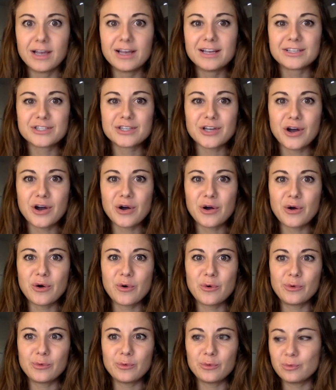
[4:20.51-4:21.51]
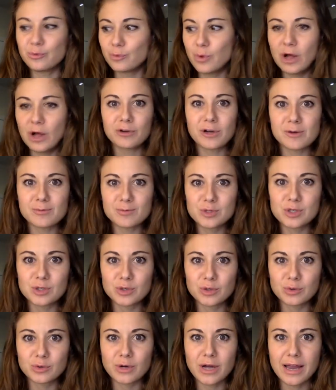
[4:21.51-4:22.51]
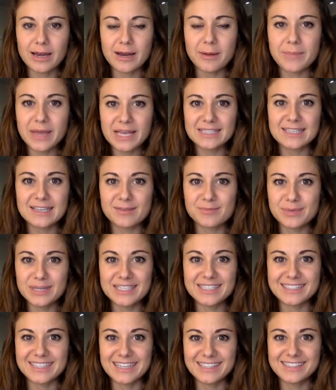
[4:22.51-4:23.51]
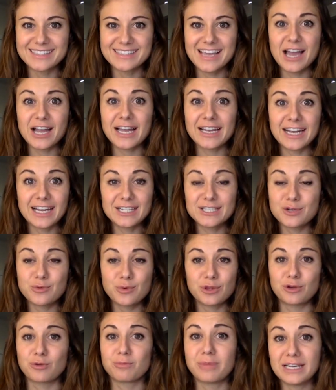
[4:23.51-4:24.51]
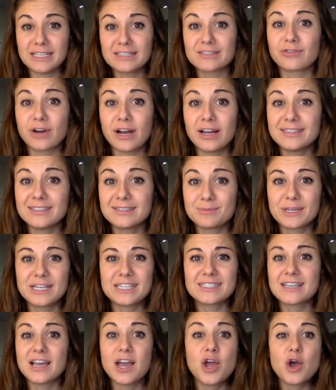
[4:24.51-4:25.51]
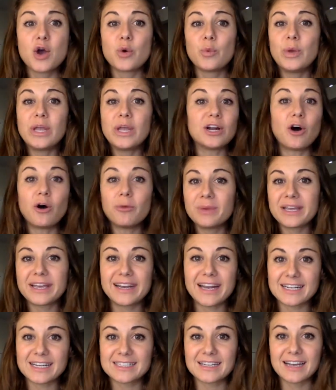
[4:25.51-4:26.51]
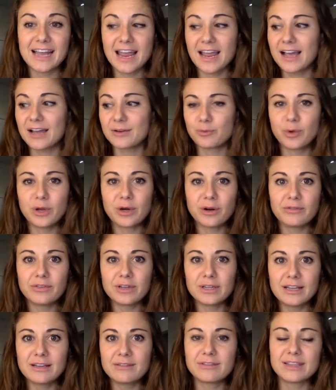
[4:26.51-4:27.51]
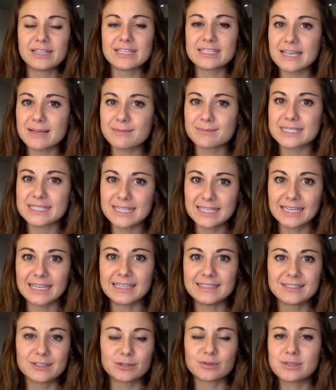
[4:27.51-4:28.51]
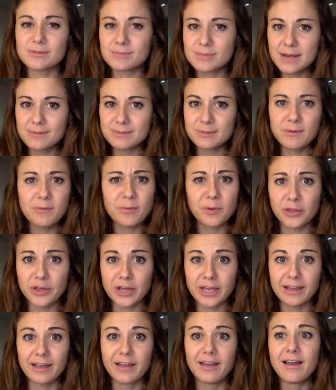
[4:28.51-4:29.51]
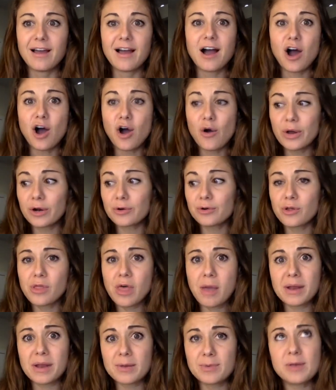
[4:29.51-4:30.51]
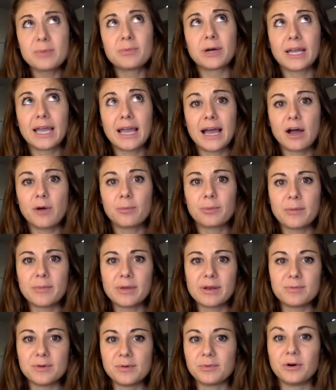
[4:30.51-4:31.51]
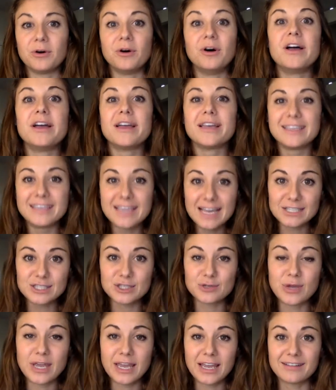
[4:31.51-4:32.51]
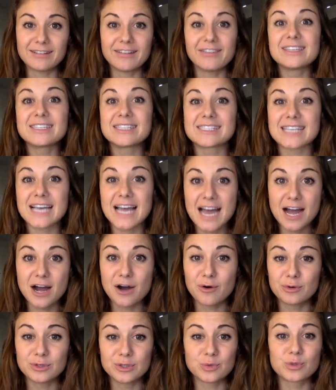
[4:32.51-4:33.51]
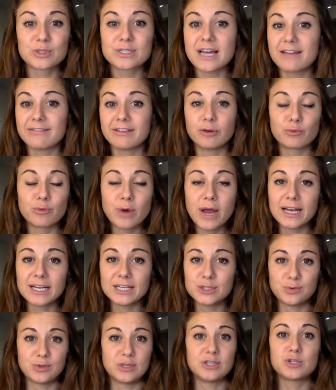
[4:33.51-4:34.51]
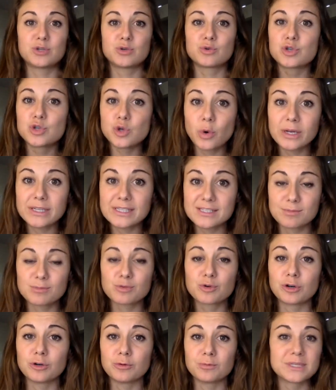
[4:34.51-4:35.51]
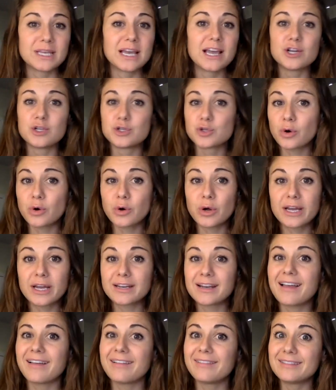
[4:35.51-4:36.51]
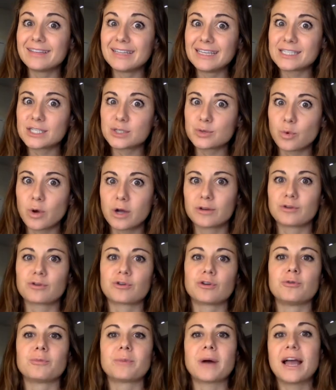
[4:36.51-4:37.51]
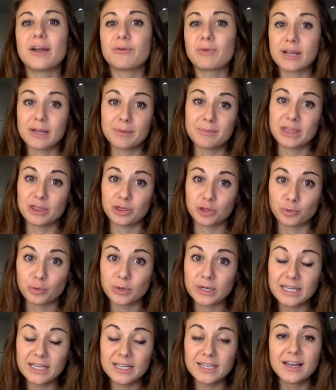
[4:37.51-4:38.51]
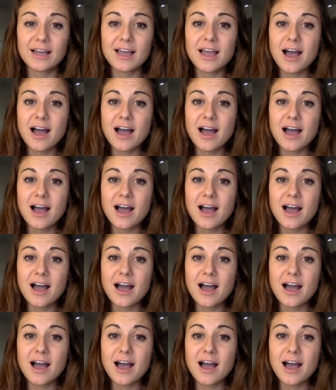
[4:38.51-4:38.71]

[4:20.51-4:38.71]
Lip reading: So welcome to an amazing business that connects you with your best friends, because we can all be connected and we don't even live in the same city. So sometimes people think, oh, I don't know that many people, I can't help that many people. Yes, you can, and this is how. So we're diving right into it. So join some groups. Join at least one group. I recommend 3.